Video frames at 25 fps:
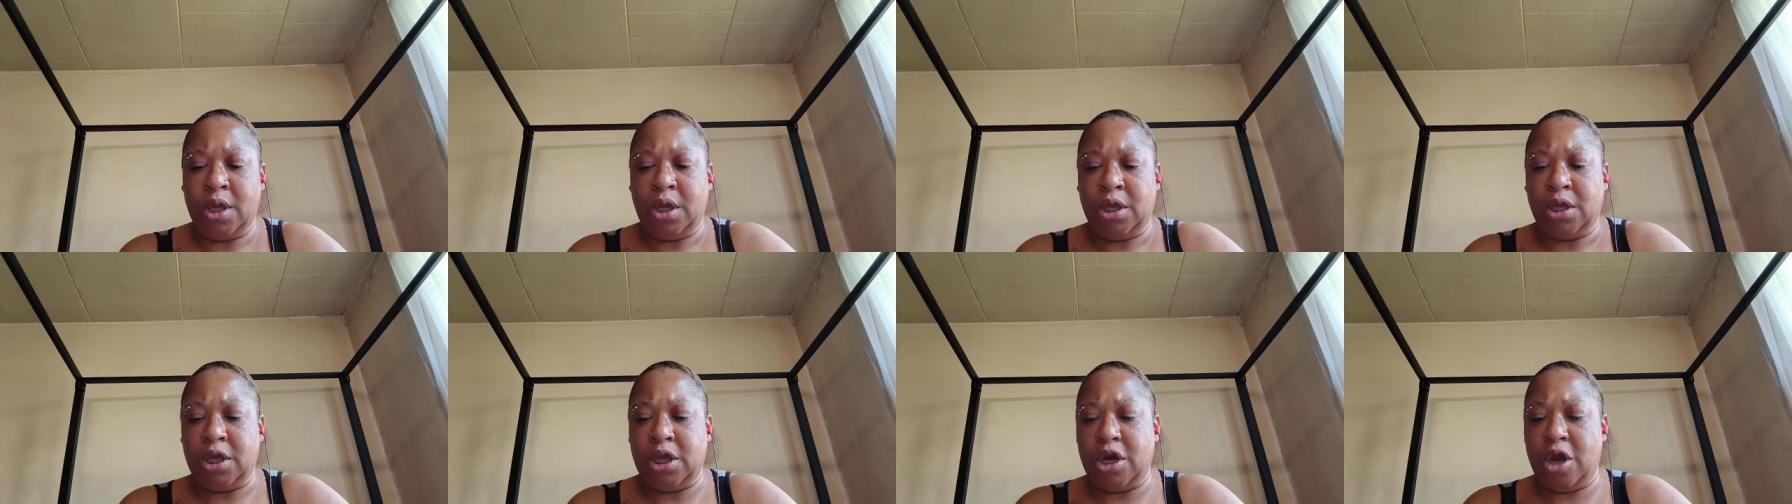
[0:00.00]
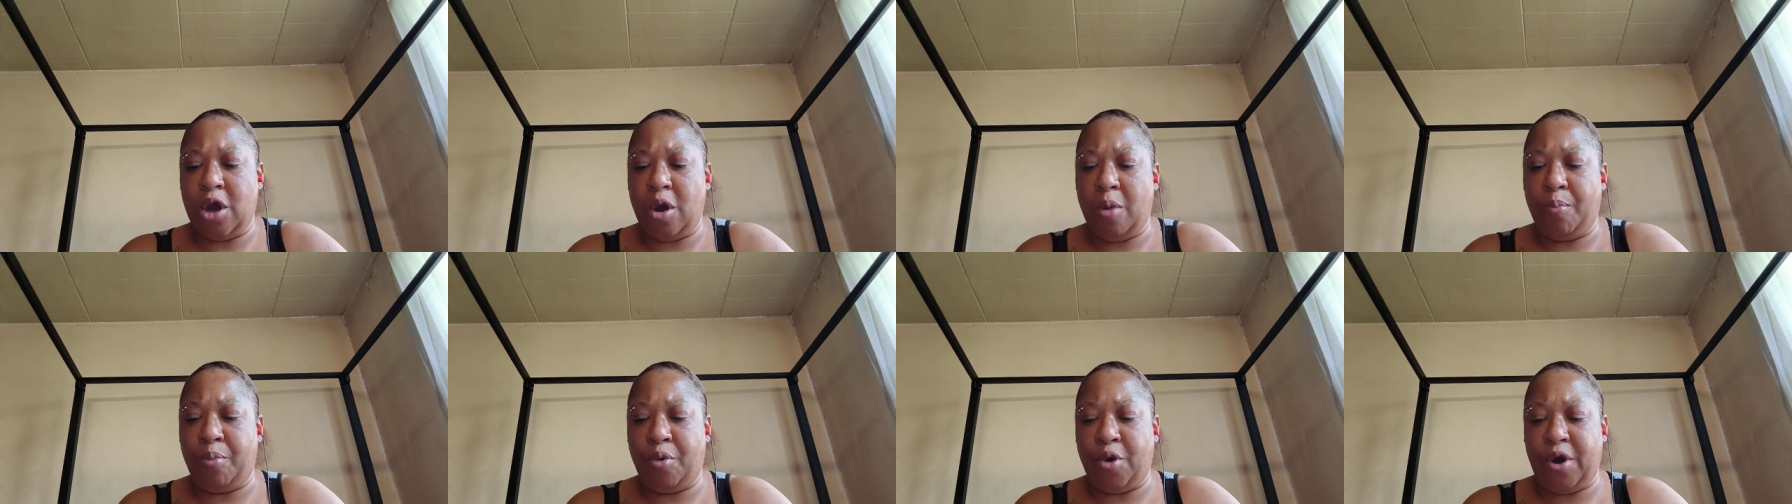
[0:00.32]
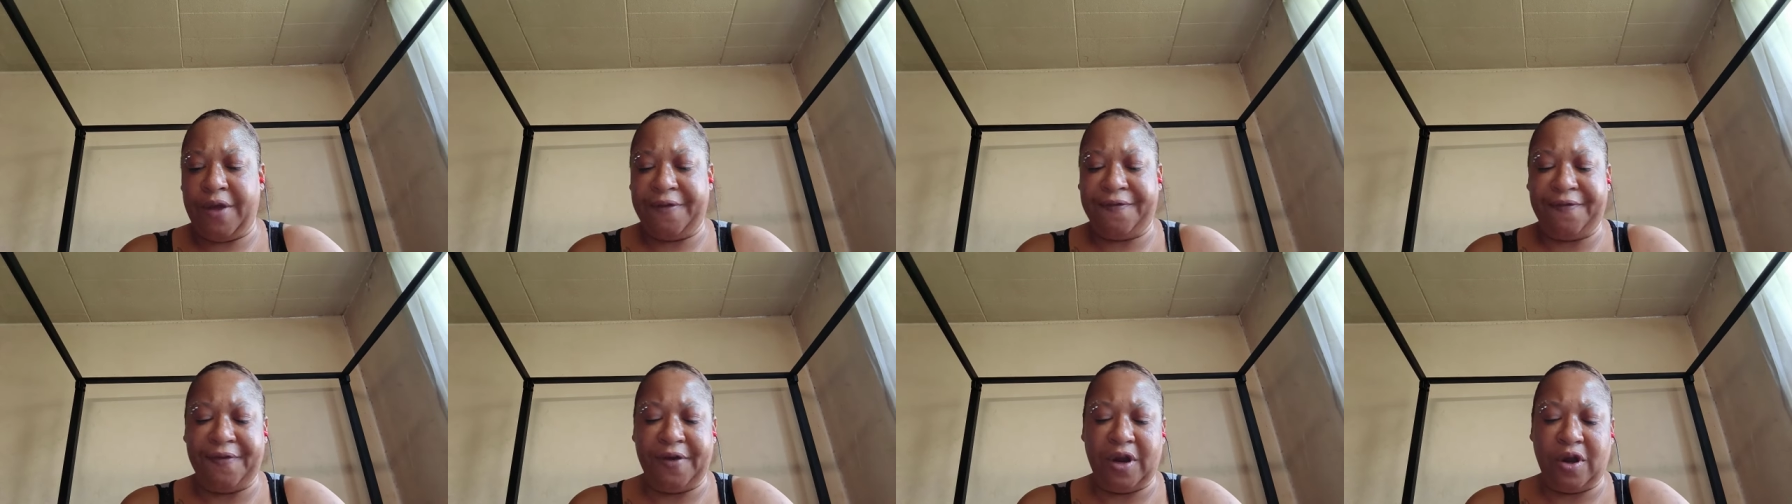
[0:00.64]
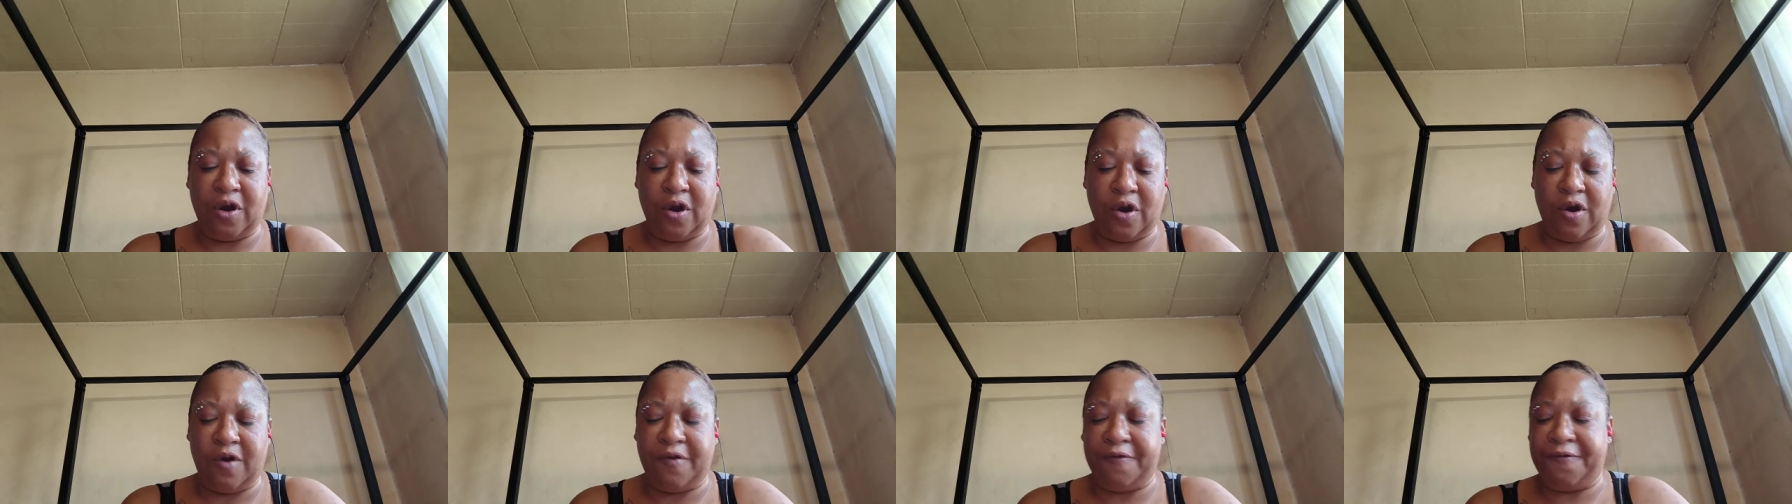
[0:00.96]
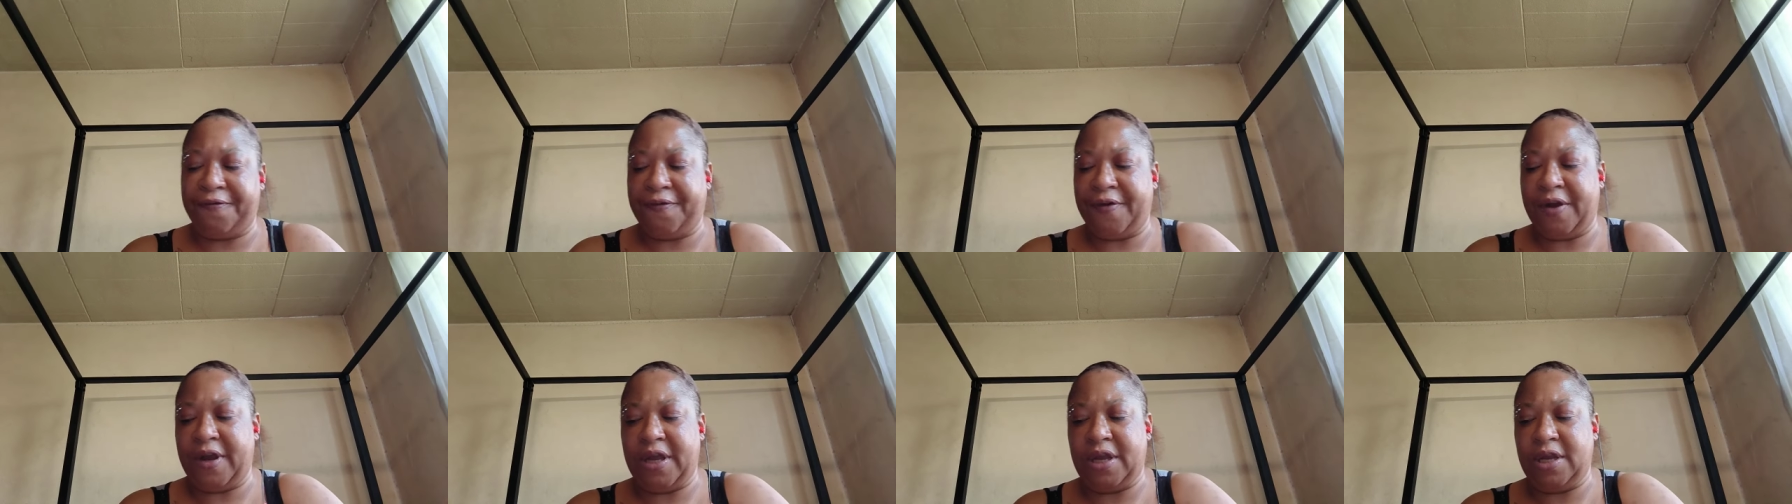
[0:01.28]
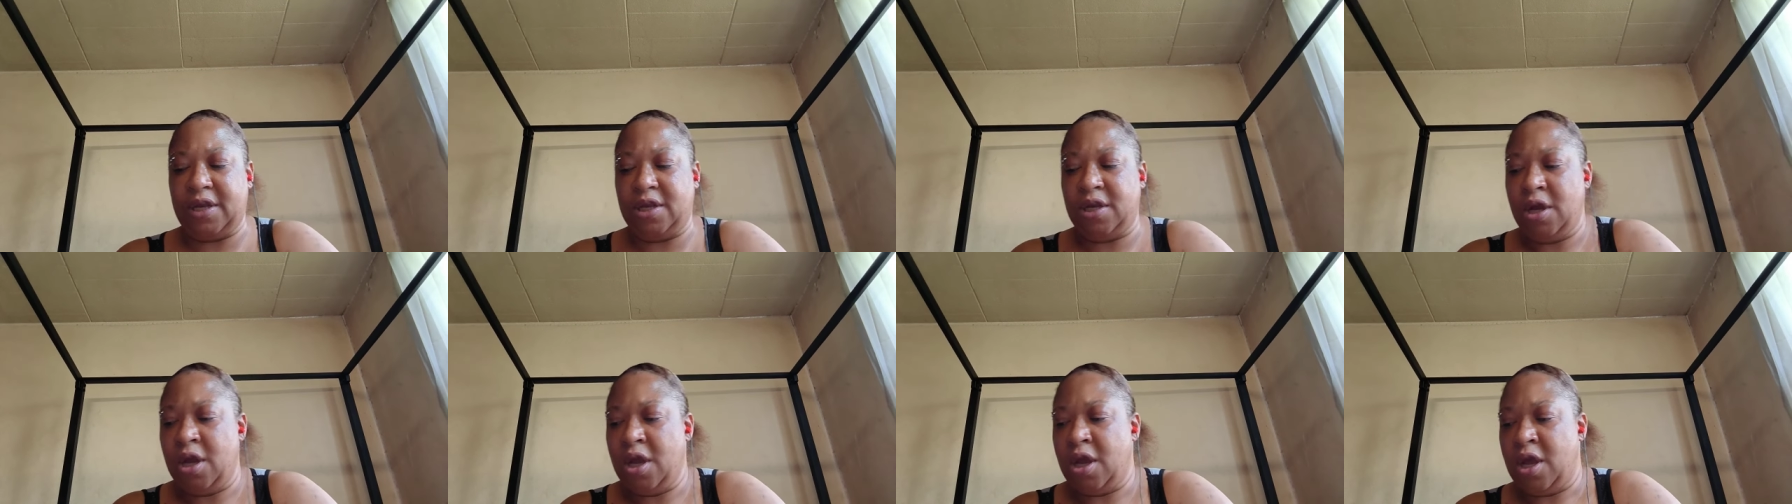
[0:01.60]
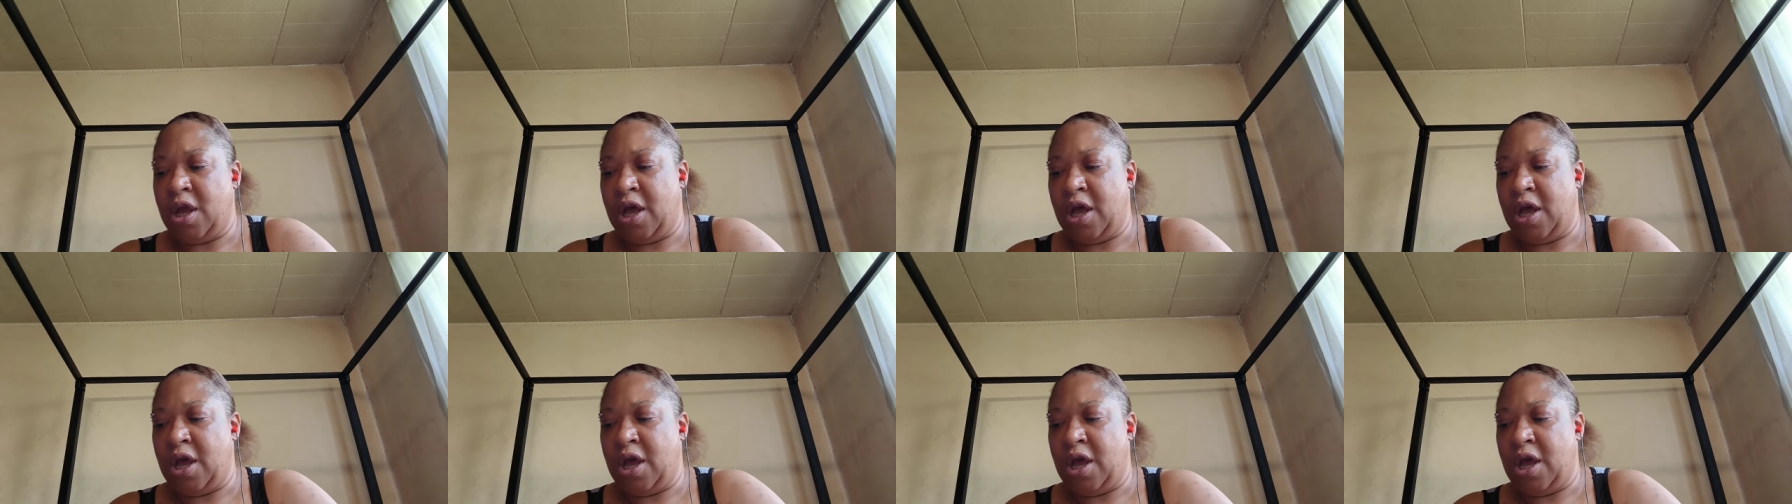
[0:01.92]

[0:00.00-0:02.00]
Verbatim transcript: you know, boyfriend, girlfriend,